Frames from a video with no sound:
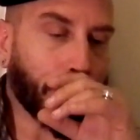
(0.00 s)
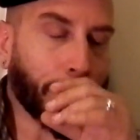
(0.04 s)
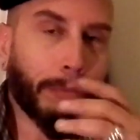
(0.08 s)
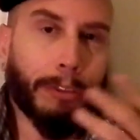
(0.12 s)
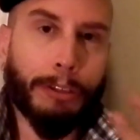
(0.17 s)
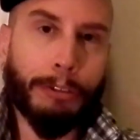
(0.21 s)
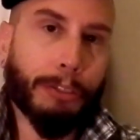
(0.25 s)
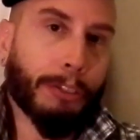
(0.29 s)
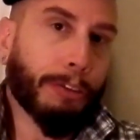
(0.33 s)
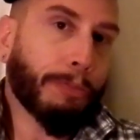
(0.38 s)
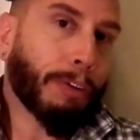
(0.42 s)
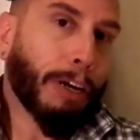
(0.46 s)

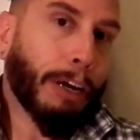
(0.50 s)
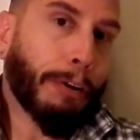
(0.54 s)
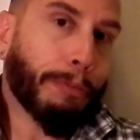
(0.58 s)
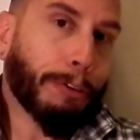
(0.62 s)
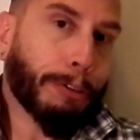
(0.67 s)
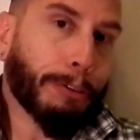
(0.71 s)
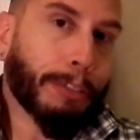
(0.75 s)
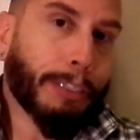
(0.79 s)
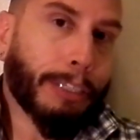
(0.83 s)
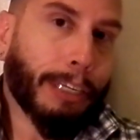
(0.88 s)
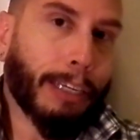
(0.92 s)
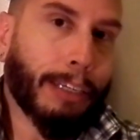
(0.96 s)
They're
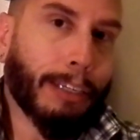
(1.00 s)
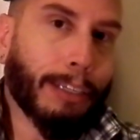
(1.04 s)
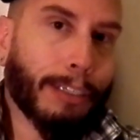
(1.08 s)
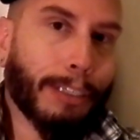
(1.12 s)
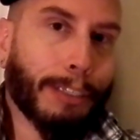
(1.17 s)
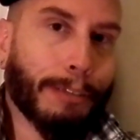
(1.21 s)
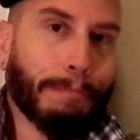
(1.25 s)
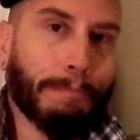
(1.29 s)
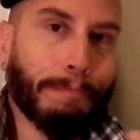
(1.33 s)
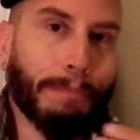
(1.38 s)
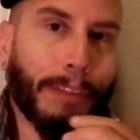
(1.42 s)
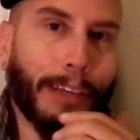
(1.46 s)
survival
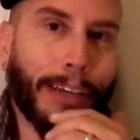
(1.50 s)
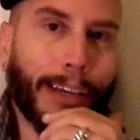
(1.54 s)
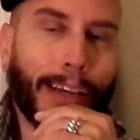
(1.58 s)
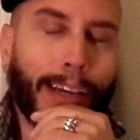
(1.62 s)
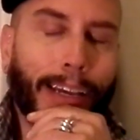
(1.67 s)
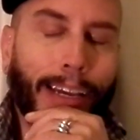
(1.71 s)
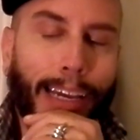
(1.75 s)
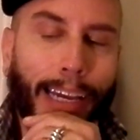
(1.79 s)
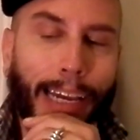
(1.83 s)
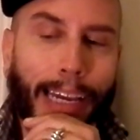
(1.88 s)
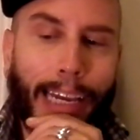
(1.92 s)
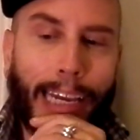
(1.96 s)
skills,
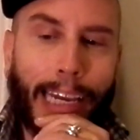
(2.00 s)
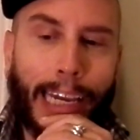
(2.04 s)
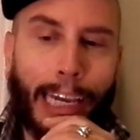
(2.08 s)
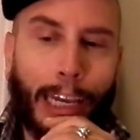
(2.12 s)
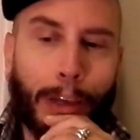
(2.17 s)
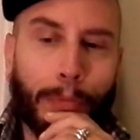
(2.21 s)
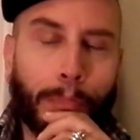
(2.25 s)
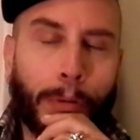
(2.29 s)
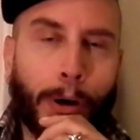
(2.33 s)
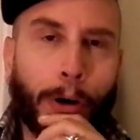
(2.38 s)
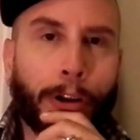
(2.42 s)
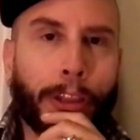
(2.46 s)

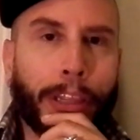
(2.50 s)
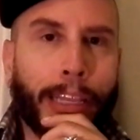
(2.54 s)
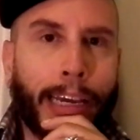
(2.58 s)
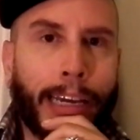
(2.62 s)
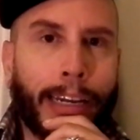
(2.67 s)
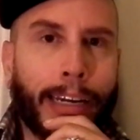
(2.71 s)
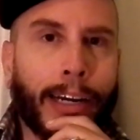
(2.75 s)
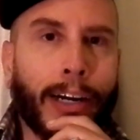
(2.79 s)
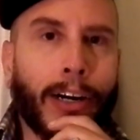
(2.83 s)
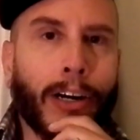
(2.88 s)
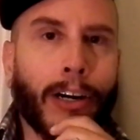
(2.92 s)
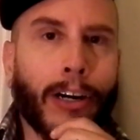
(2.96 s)
and part of
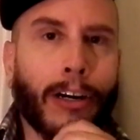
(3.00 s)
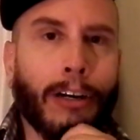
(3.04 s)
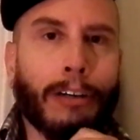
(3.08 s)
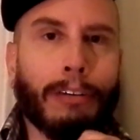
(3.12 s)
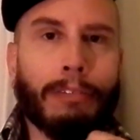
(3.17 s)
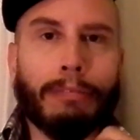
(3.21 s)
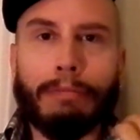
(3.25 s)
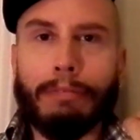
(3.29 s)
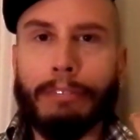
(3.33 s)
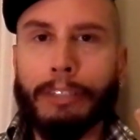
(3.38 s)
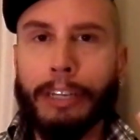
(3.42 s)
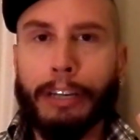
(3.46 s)
that are
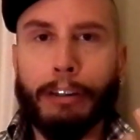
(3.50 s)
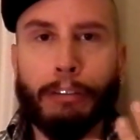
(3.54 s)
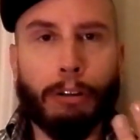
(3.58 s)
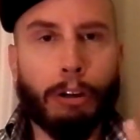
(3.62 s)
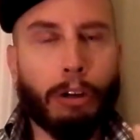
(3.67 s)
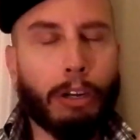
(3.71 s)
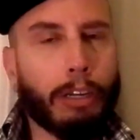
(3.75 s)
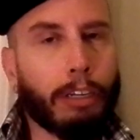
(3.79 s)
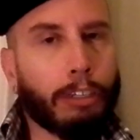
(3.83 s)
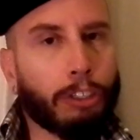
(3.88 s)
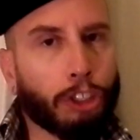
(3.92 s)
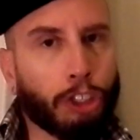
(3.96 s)

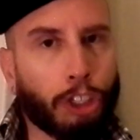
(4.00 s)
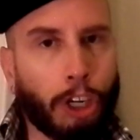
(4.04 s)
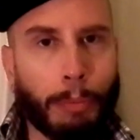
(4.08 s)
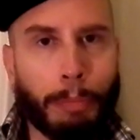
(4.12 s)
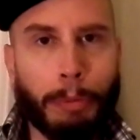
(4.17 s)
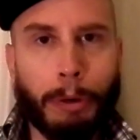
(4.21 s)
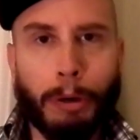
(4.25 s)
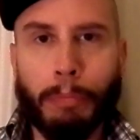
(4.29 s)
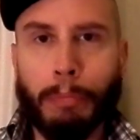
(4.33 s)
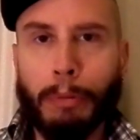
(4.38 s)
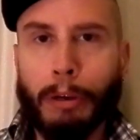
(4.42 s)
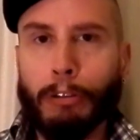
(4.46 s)

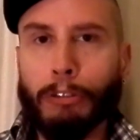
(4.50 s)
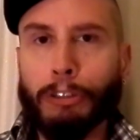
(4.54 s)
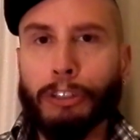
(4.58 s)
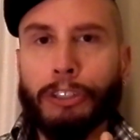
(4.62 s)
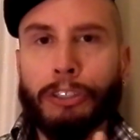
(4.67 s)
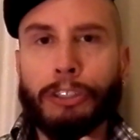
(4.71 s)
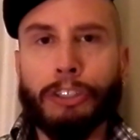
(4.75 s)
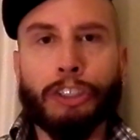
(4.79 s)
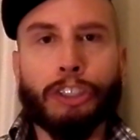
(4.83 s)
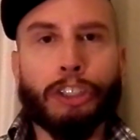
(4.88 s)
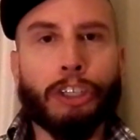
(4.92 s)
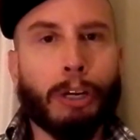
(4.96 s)
sharper
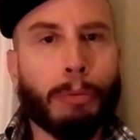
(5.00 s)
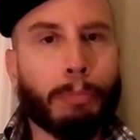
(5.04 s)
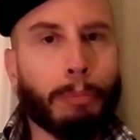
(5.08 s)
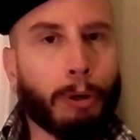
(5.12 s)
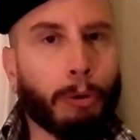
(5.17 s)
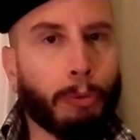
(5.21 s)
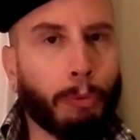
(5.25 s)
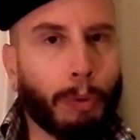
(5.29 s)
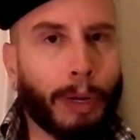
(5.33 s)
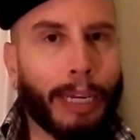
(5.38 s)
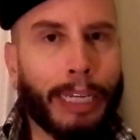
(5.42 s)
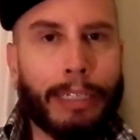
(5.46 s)
emotions, sharper
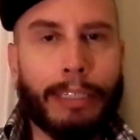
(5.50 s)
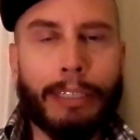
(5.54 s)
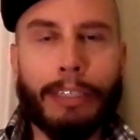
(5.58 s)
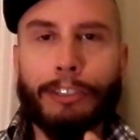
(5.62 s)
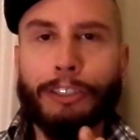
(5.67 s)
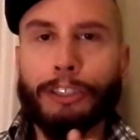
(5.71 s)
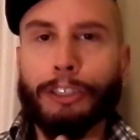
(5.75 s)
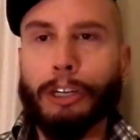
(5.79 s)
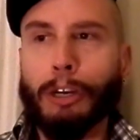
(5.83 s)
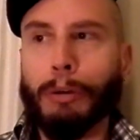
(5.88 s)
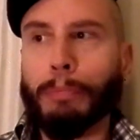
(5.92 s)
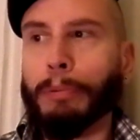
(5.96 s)
wit,
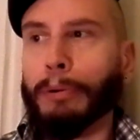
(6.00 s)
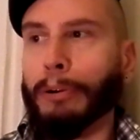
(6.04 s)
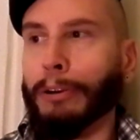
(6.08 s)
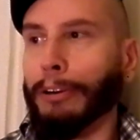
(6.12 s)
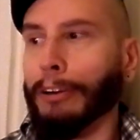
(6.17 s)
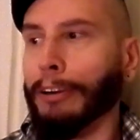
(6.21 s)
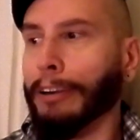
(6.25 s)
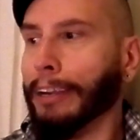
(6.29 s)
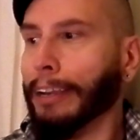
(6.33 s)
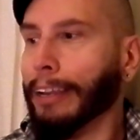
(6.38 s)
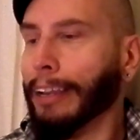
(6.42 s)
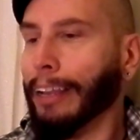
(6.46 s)

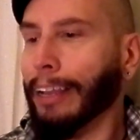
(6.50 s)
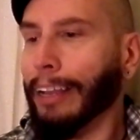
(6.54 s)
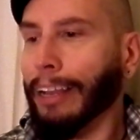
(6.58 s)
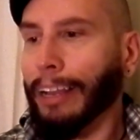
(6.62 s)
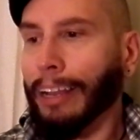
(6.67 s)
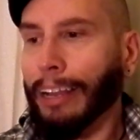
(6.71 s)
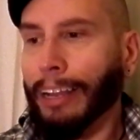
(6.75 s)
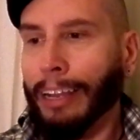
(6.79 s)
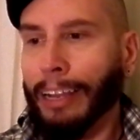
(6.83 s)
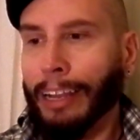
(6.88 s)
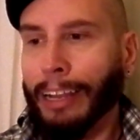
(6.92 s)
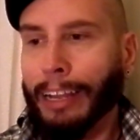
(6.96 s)
sharper
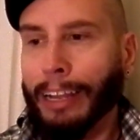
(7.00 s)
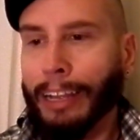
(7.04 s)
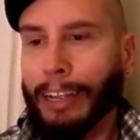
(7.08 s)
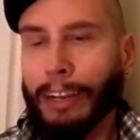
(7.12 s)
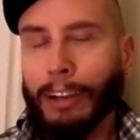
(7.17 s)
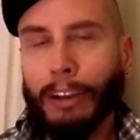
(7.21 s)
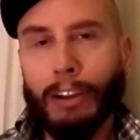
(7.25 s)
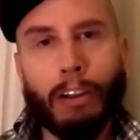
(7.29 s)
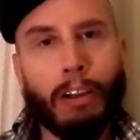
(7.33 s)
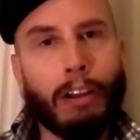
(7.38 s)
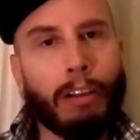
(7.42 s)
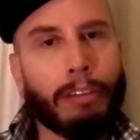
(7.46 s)

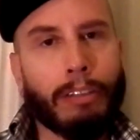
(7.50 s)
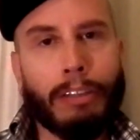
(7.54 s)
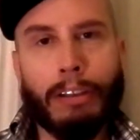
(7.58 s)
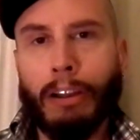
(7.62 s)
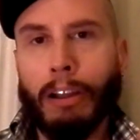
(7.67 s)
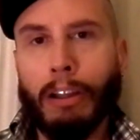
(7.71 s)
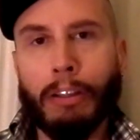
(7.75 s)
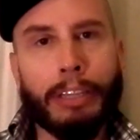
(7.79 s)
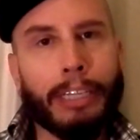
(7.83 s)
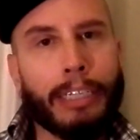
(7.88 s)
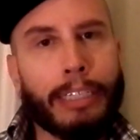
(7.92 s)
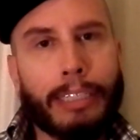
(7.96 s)

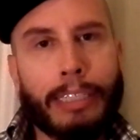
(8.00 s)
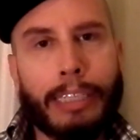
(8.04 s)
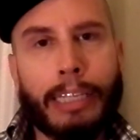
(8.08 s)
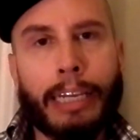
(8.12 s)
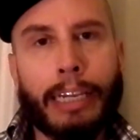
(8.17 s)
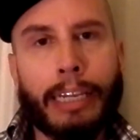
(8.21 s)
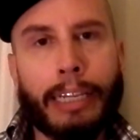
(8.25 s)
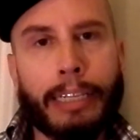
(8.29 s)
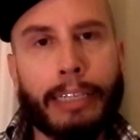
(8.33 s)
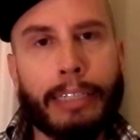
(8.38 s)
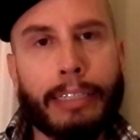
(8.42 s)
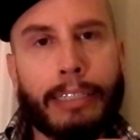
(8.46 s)
all these
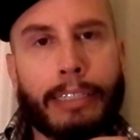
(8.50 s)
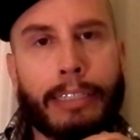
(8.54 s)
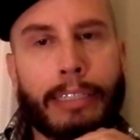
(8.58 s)
things.